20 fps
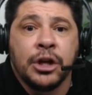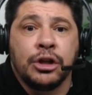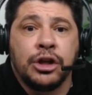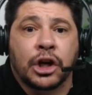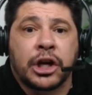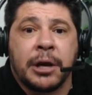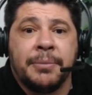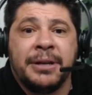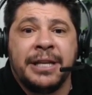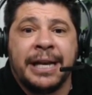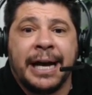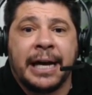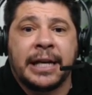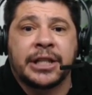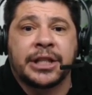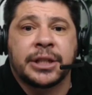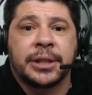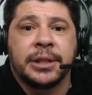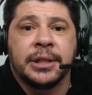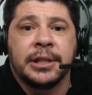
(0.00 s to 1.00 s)
Look him in the
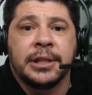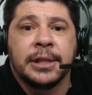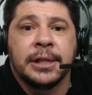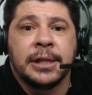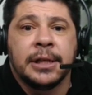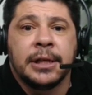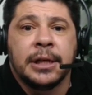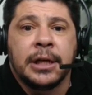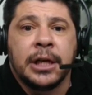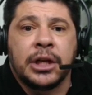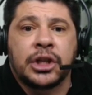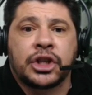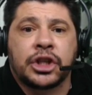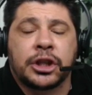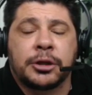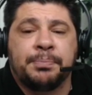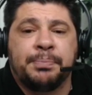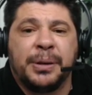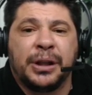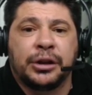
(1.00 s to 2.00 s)
eyes.
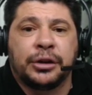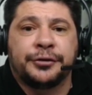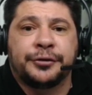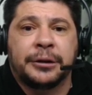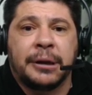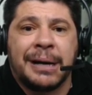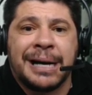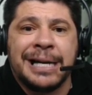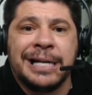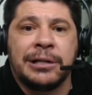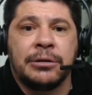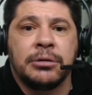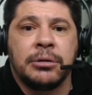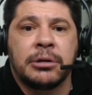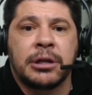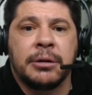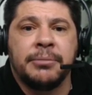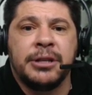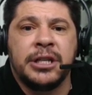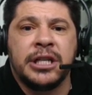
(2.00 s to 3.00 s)
Spirit from hell,
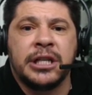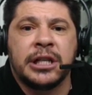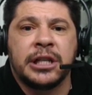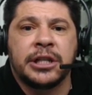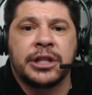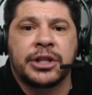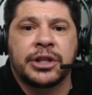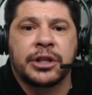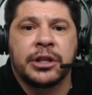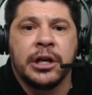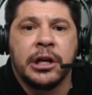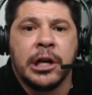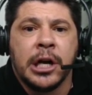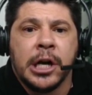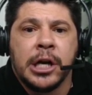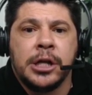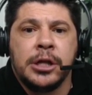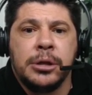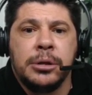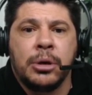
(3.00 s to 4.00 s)
look him in the eyes.
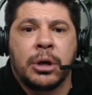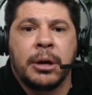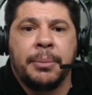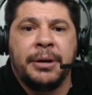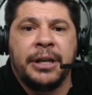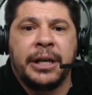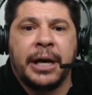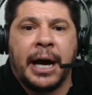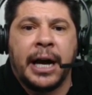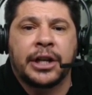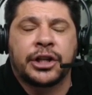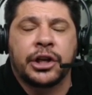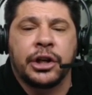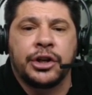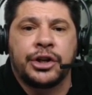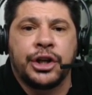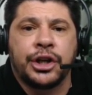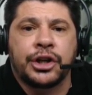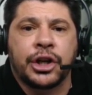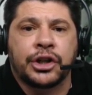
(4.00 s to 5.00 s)
Look him in the eyes
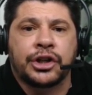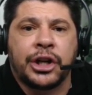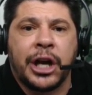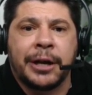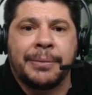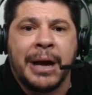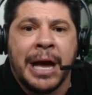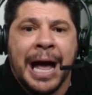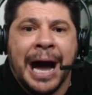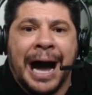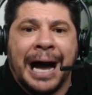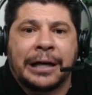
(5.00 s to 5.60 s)
in Jesus' name.